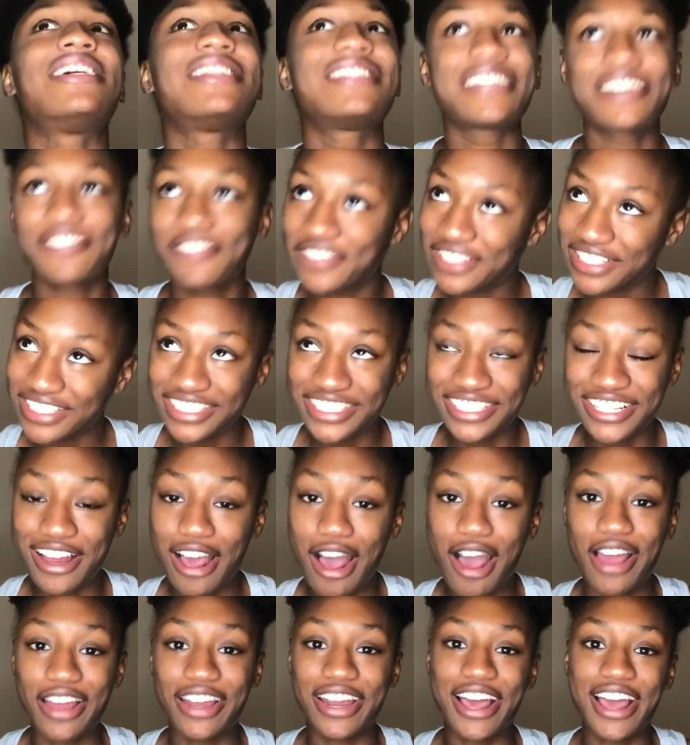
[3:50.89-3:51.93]
Definitely
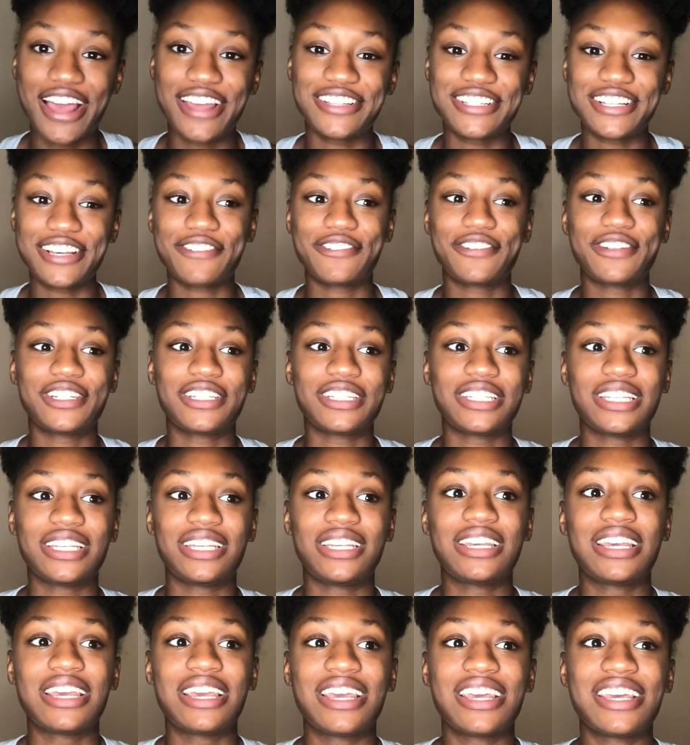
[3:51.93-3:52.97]
not. I
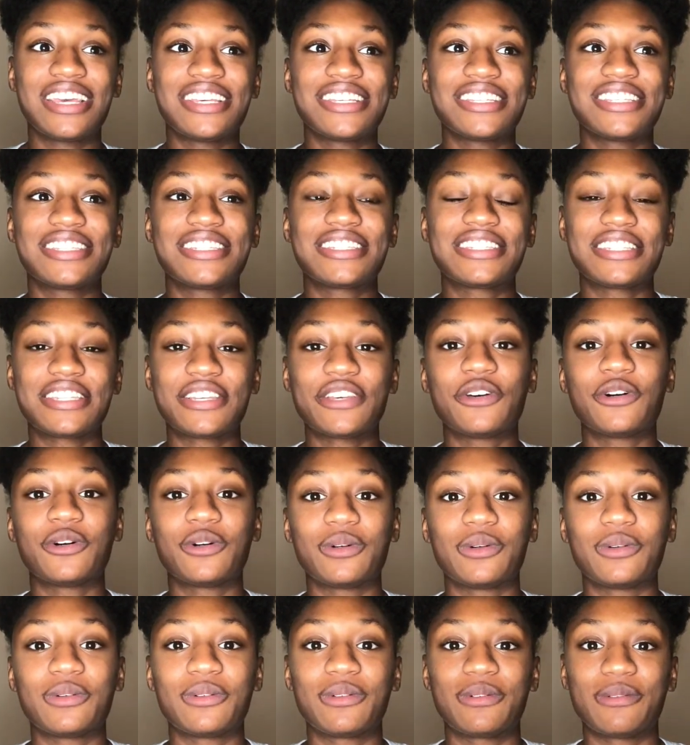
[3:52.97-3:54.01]
definitely
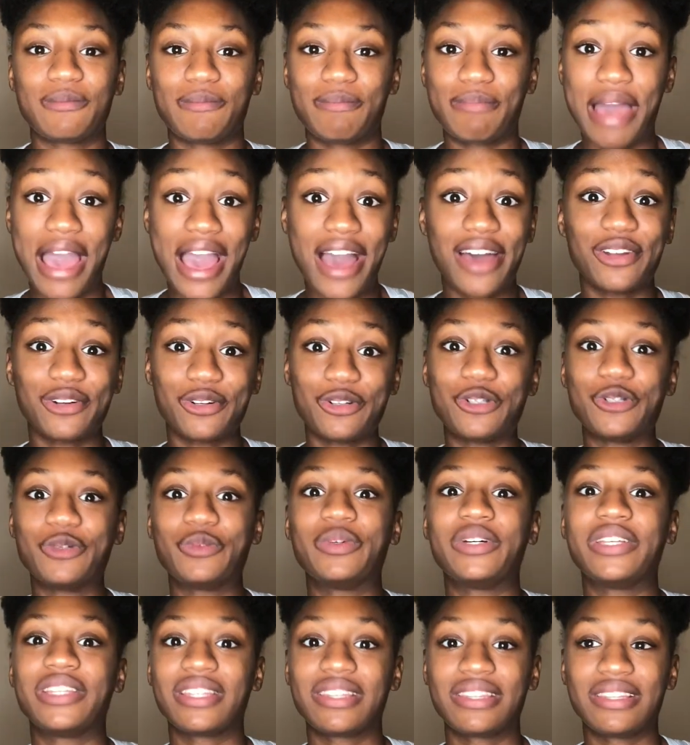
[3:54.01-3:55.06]
still battle
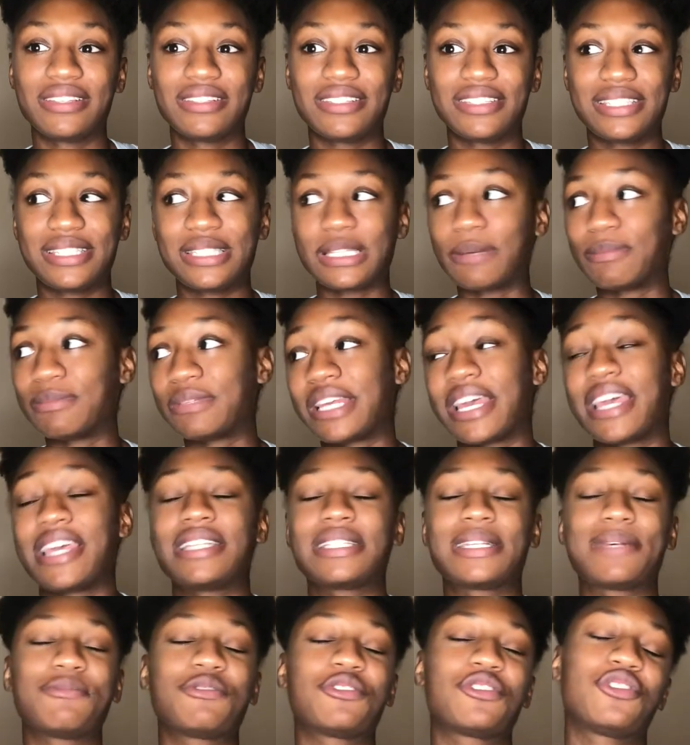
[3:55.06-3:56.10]
with, some
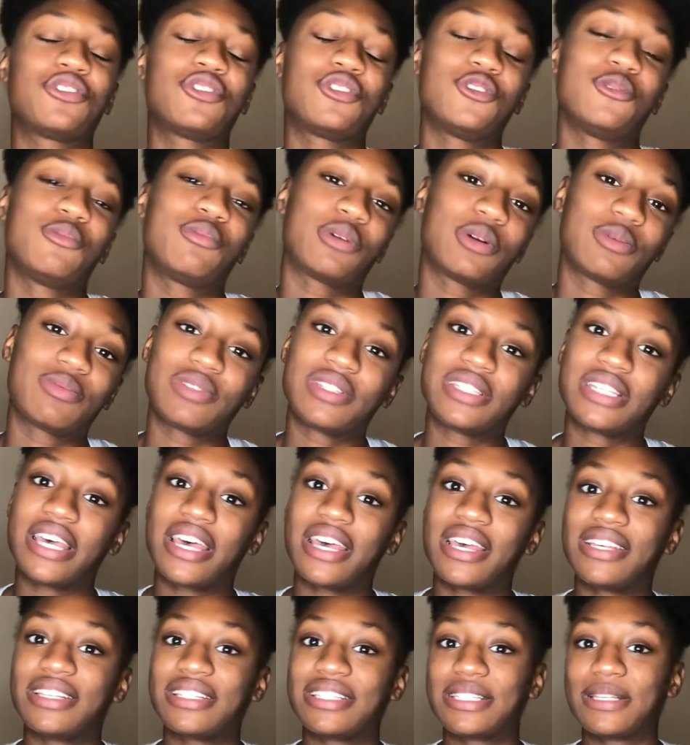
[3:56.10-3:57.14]
days I'm just super
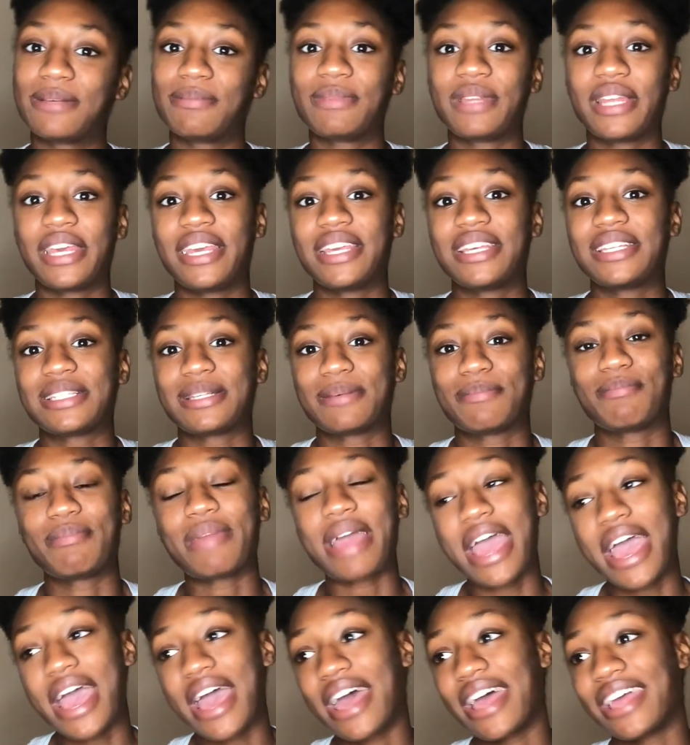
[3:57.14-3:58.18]
upset, some days I'm
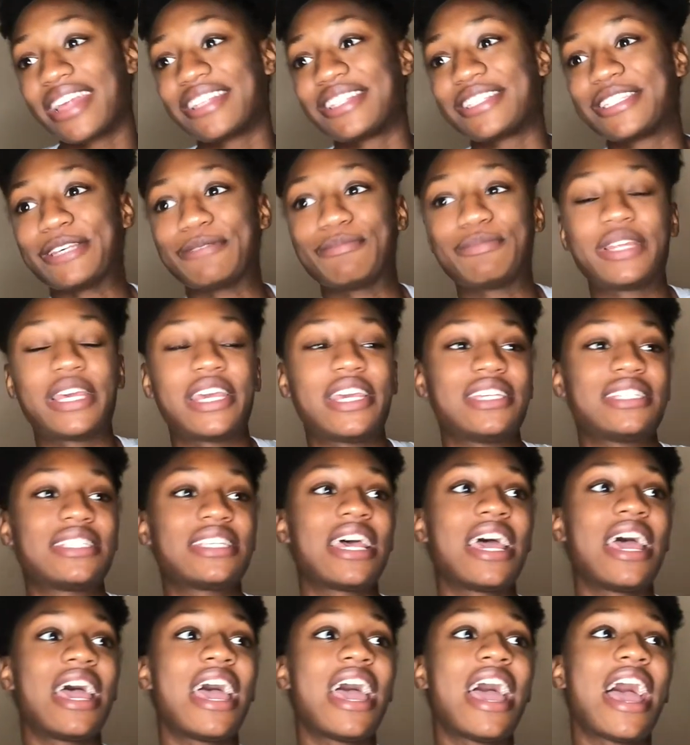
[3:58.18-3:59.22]
mad, some days
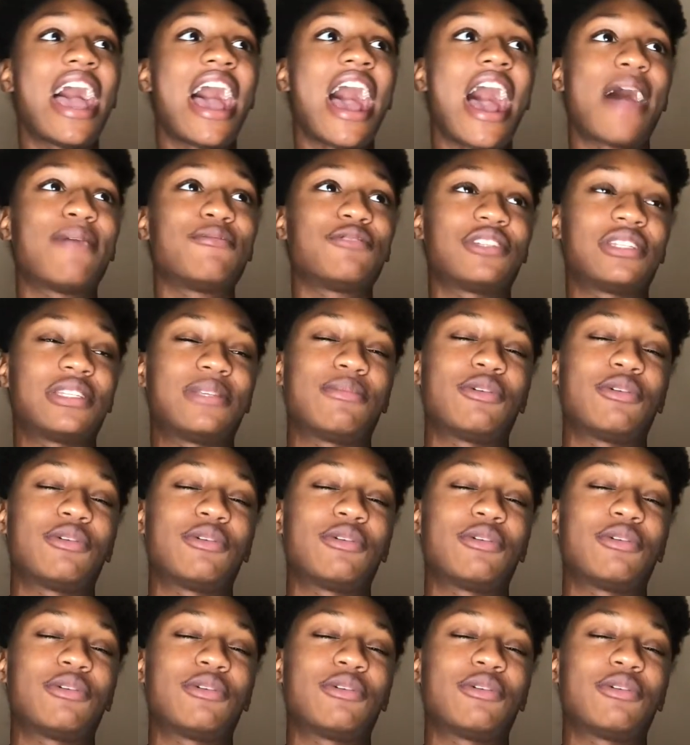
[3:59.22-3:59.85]
I'm just